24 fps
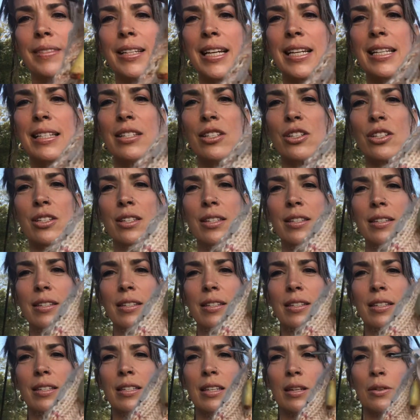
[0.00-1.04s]
It's just
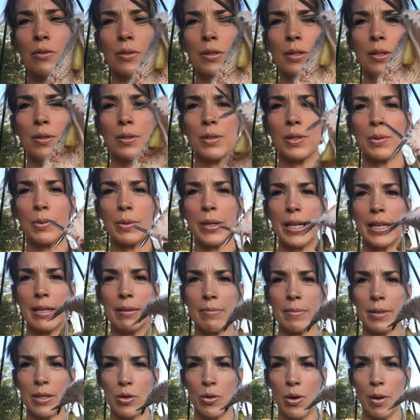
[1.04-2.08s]
so, so sweet.
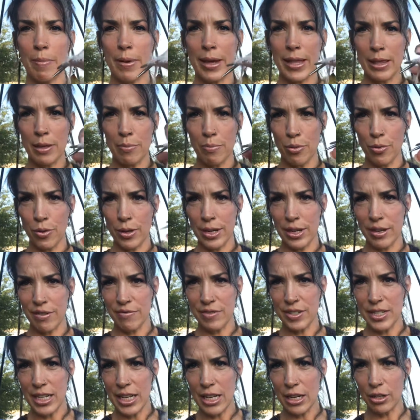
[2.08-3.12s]
So I'm at the point
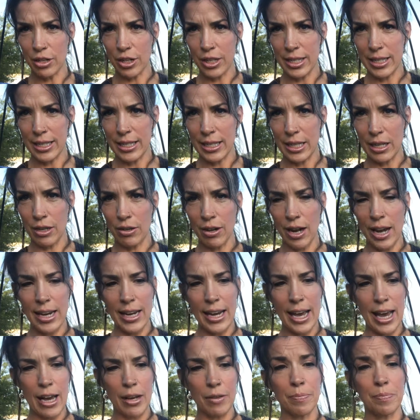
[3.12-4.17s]
of decreasing right
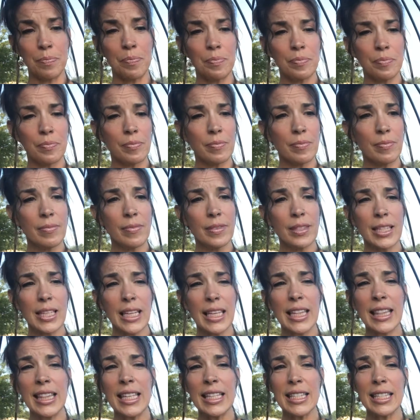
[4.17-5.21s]
now.
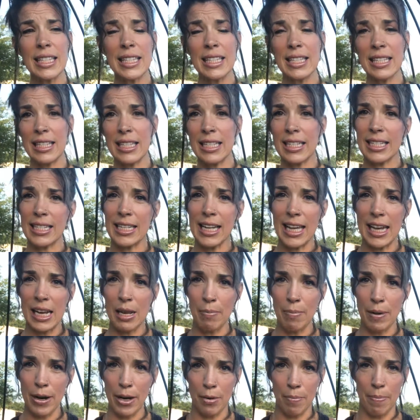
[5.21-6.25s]
And this is the teddy
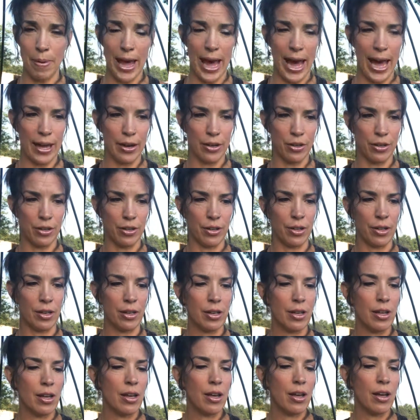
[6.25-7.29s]
bear pattern
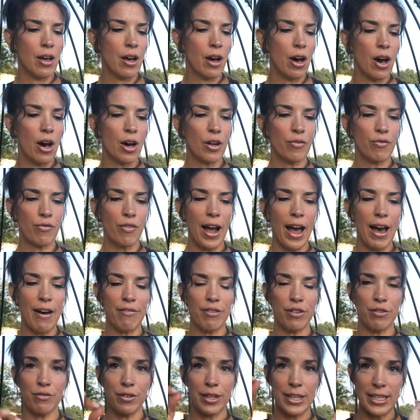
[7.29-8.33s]
on
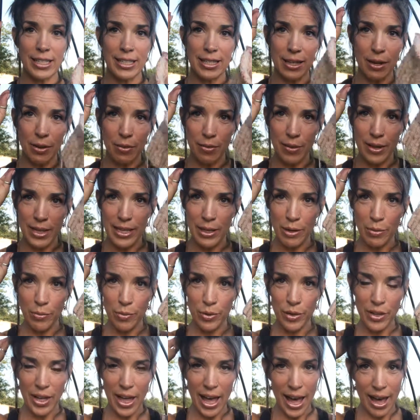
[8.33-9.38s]
Ravelry. So it
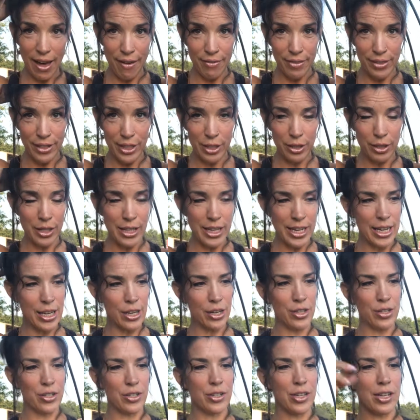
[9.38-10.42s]
will have little
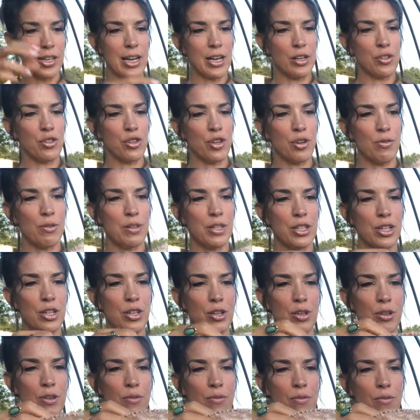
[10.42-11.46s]
ears, and I'll show it to
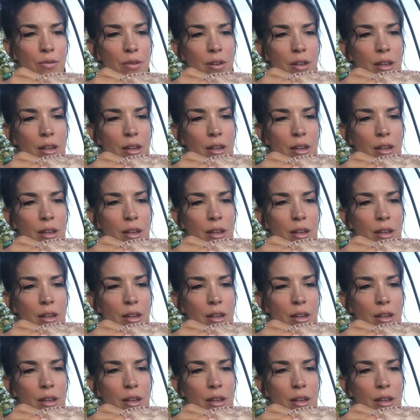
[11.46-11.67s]
you.